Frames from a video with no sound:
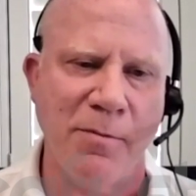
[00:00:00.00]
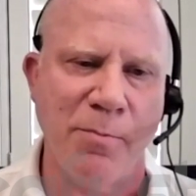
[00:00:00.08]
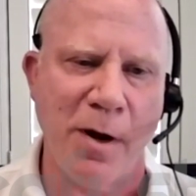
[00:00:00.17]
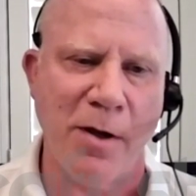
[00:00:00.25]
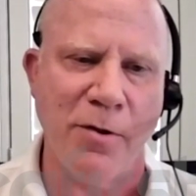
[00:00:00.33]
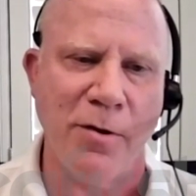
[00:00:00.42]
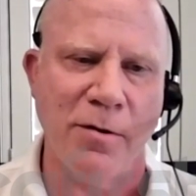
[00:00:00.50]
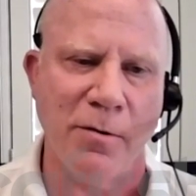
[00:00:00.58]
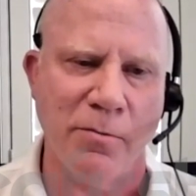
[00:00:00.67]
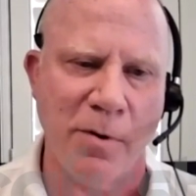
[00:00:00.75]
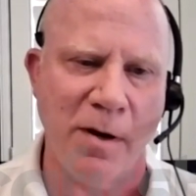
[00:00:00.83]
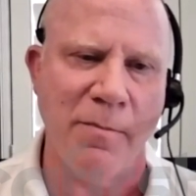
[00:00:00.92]
projects are
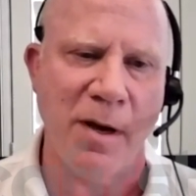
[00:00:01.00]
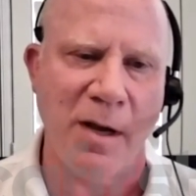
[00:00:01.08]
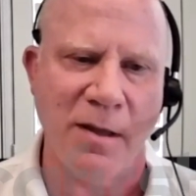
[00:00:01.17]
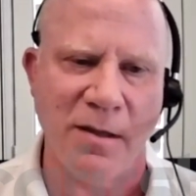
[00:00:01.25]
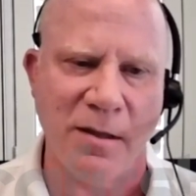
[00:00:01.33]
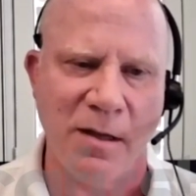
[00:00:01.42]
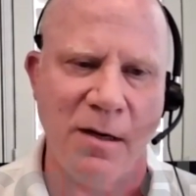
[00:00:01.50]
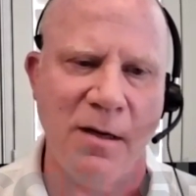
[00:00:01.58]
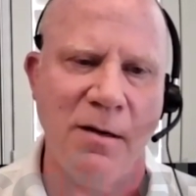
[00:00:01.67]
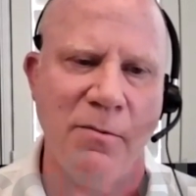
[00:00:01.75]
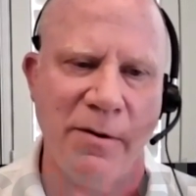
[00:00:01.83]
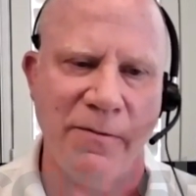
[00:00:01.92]
run by the
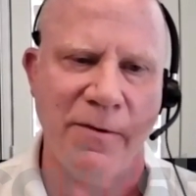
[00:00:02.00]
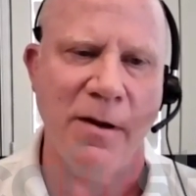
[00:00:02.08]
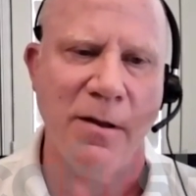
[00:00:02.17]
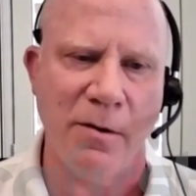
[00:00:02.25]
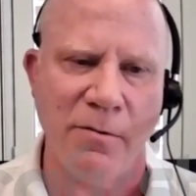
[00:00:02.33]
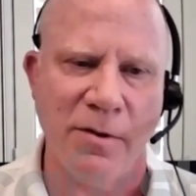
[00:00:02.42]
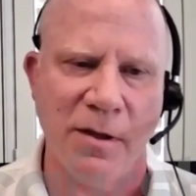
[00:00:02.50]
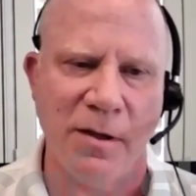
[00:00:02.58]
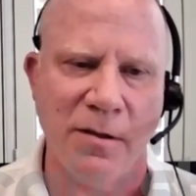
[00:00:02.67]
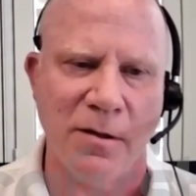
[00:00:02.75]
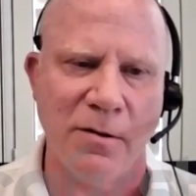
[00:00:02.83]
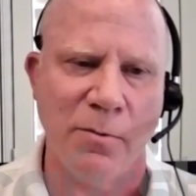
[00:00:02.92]
city. We fund those
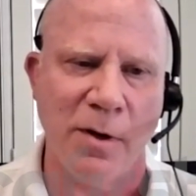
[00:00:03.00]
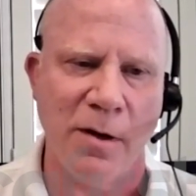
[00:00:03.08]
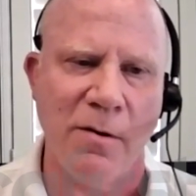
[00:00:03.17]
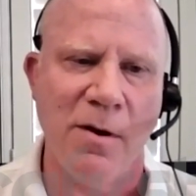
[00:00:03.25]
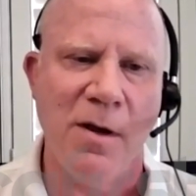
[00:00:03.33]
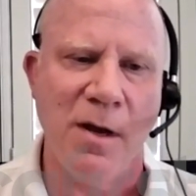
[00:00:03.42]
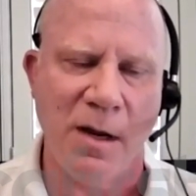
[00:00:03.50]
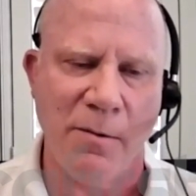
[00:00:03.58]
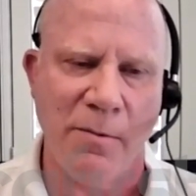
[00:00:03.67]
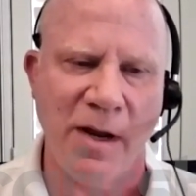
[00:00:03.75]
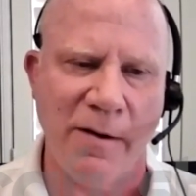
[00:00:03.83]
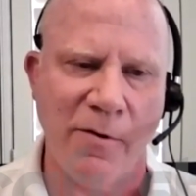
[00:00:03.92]
things as well, and then
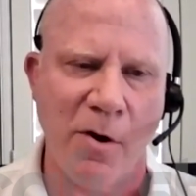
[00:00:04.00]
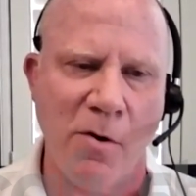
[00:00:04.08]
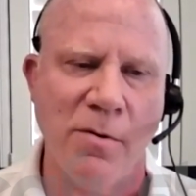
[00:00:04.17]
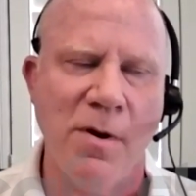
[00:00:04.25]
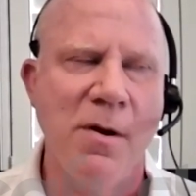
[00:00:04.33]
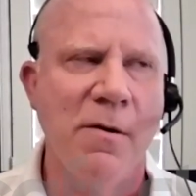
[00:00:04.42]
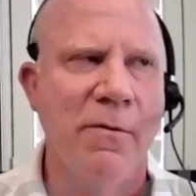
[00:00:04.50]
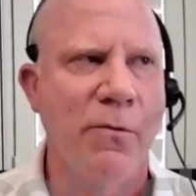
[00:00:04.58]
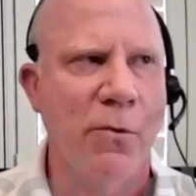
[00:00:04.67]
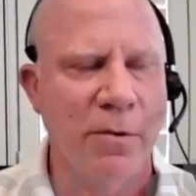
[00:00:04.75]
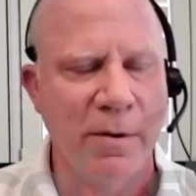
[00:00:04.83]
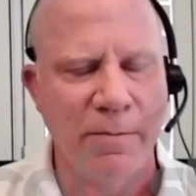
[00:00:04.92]
we have our own.
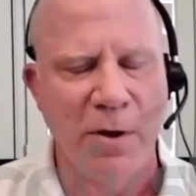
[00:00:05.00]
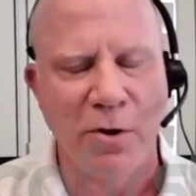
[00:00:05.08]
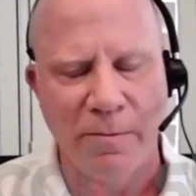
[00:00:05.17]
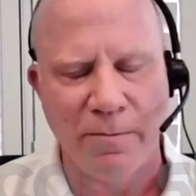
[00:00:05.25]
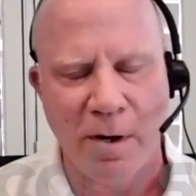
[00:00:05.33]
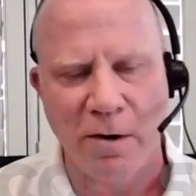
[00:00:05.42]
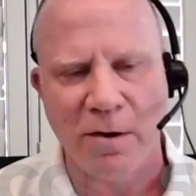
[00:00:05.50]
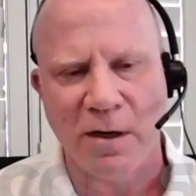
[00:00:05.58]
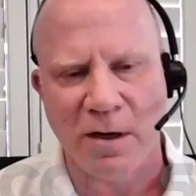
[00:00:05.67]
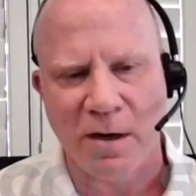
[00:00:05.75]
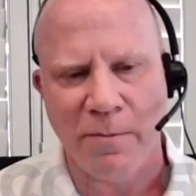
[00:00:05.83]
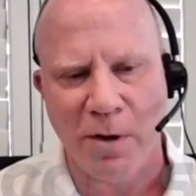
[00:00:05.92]
For the Beach and Park
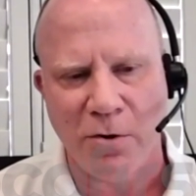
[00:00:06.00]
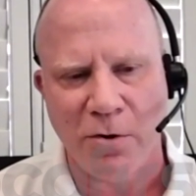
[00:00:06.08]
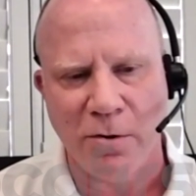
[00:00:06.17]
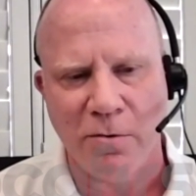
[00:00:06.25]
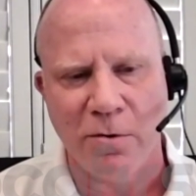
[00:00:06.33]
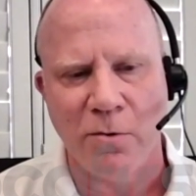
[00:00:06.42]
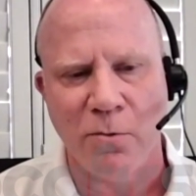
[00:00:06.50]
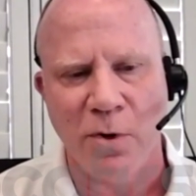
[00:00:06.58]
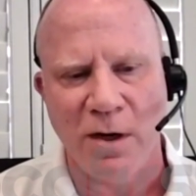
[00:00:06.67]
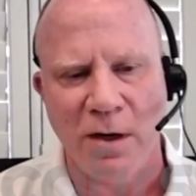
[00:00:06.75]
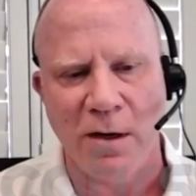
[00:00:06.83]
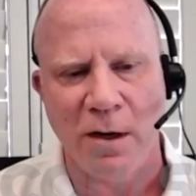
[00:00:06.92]
Commissioners,
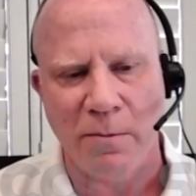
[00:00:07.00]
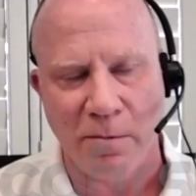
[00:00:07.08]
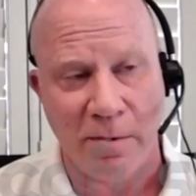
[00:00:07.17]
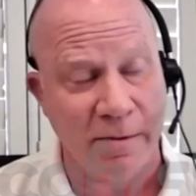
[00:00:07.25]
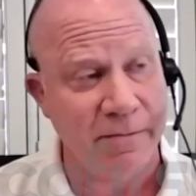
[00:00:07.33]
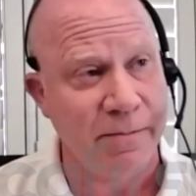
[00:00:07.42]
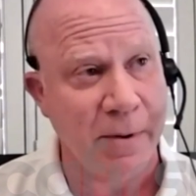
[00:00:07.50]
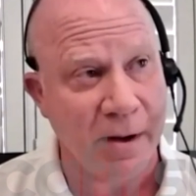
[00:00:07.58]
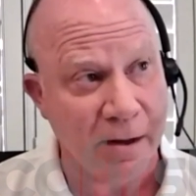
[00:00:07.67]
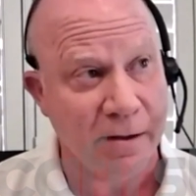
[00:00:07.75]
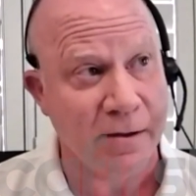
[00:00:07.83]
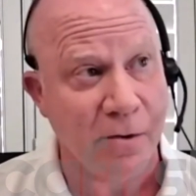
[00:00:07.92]

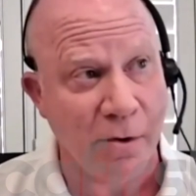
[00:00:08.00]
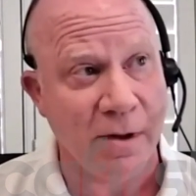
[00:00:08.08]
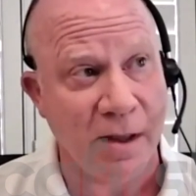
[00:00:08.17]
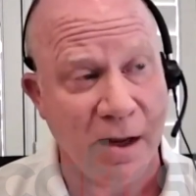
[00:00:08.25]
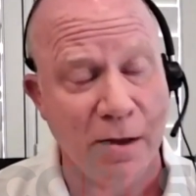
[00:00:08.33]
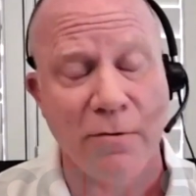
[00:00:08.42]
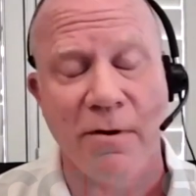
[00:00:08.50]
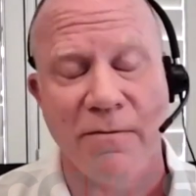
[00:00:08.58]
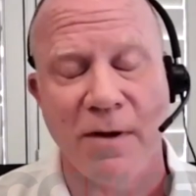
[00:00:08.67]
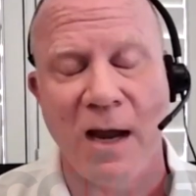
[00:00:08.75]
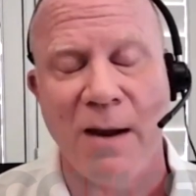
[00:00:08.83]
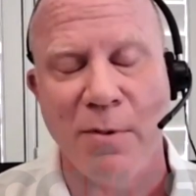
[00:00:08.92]
the history of
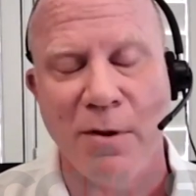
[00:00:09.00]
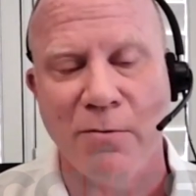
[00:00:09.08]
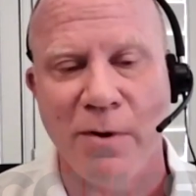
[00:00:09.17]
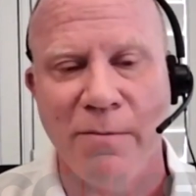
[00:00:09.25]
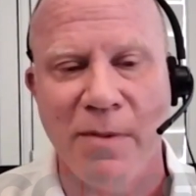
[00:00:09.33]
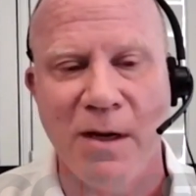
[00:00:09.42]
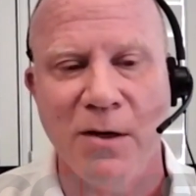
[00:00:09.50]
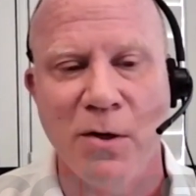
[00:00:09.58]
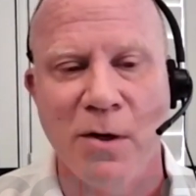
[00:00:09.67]
time is we meet